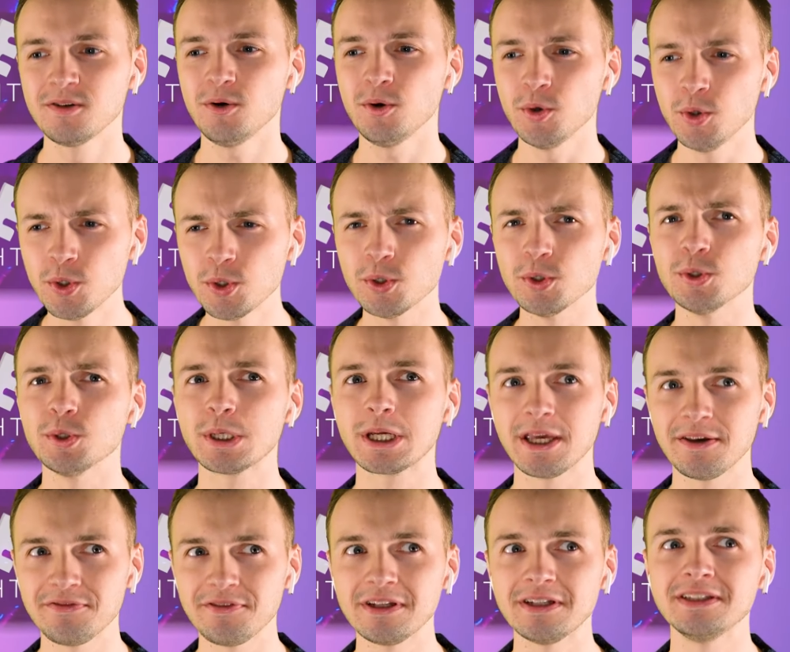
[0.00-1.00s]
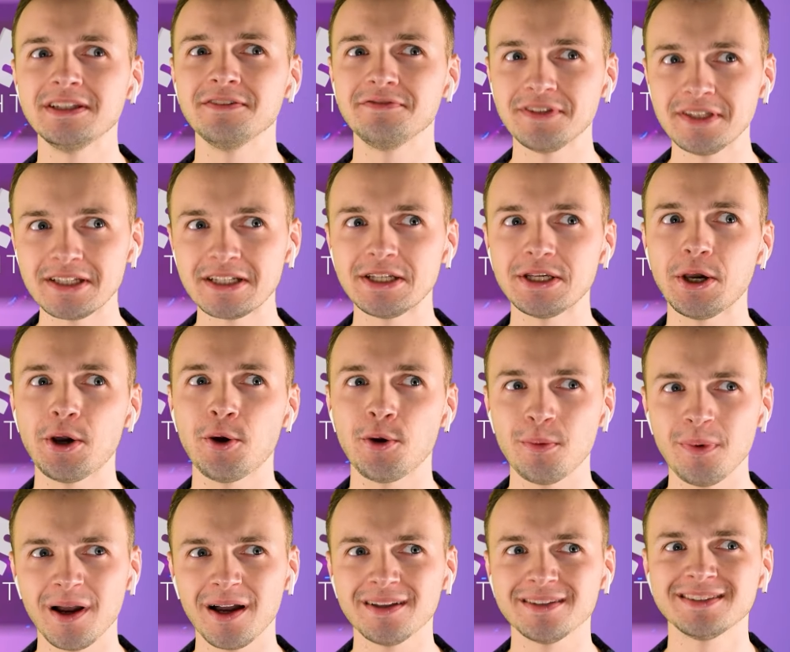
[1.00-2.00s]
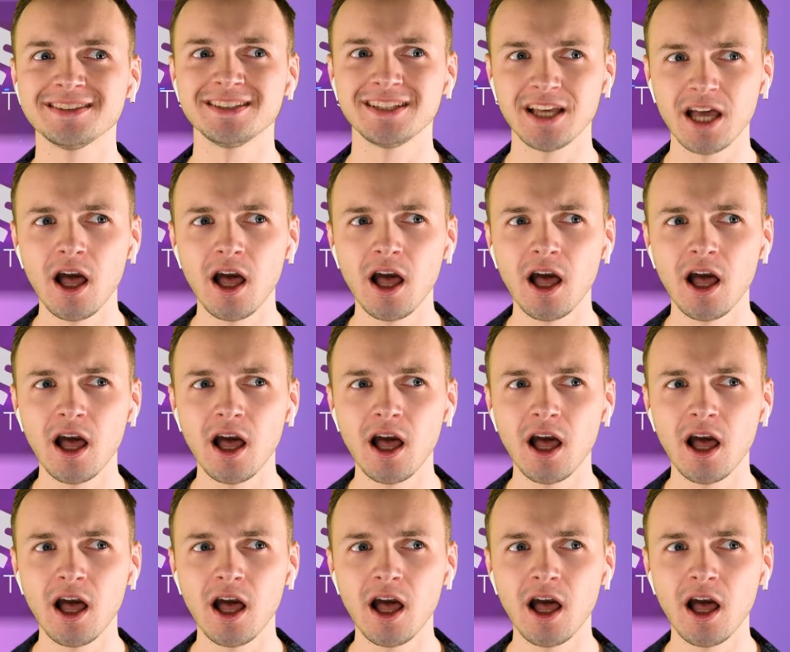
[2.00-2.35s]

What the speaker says: Oh, okay, I feel definitely a run.